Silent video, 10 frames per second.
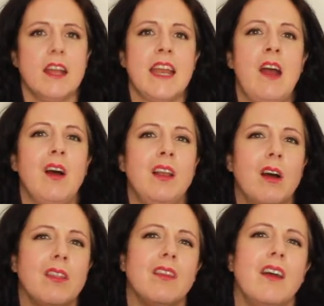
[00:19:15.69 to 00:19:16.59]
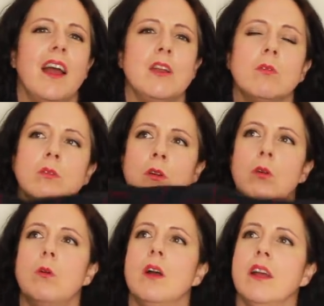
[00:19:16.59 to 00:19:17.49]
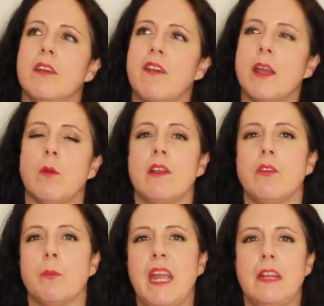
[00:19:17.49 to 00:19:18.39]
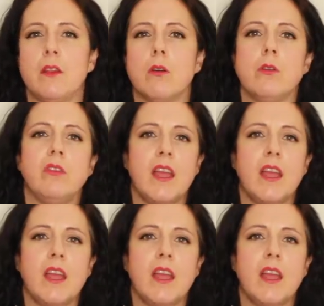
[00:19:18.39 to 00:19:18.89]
Now, I don't know if anyone has made those